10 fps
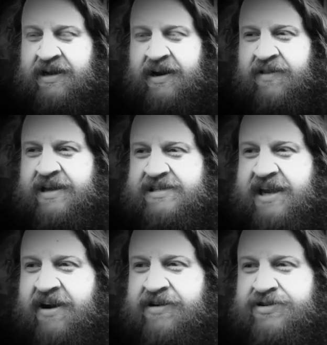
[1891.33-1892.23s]
I don't think his
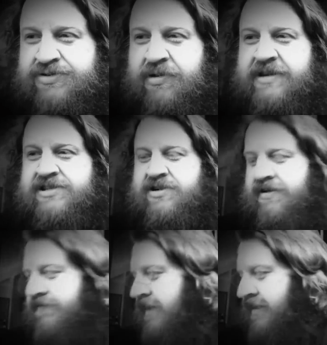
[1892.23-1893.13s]
character's really
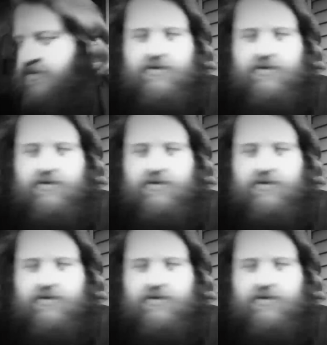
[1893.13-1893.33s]
served either